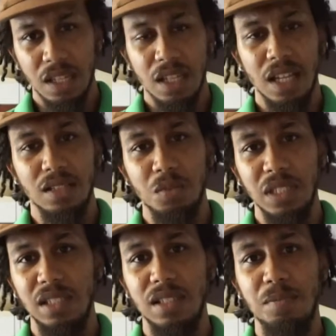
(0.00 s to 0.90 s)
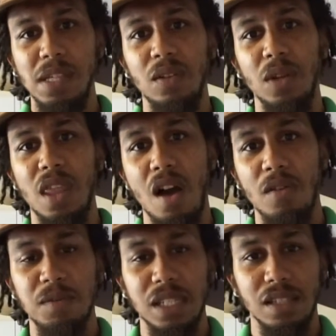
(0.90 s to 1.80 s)
as we speak on
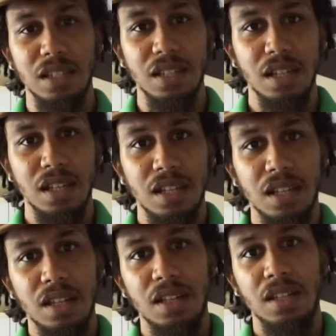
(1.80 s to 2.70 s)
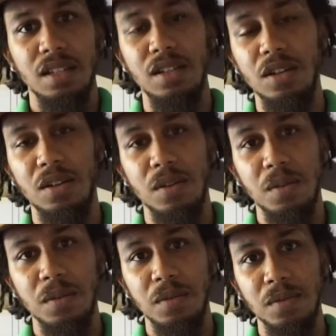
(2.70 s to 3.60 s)
often, your
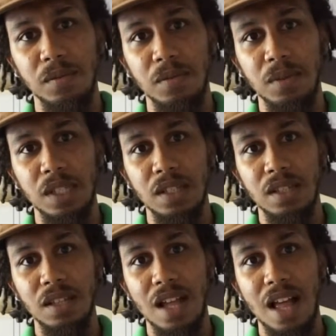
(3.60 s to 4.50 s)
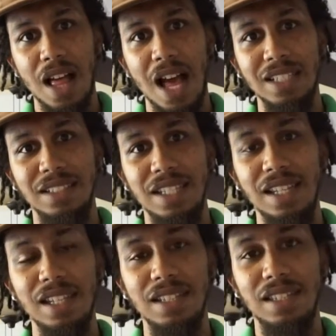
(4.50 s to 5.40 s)

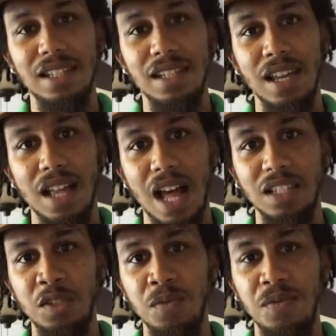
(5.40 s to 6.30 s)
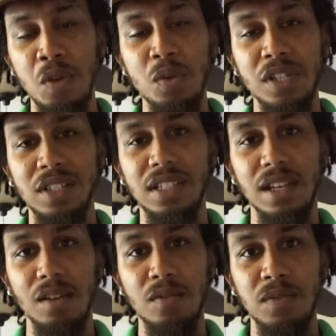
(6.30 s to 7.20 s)
identity, how you view
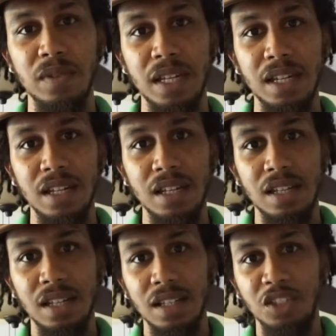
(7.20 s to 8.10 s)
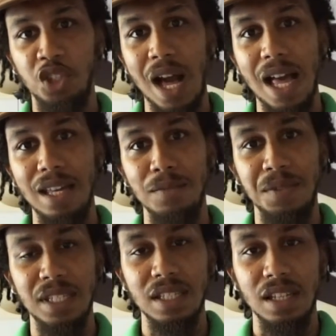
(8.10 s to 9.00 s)
yourself, drives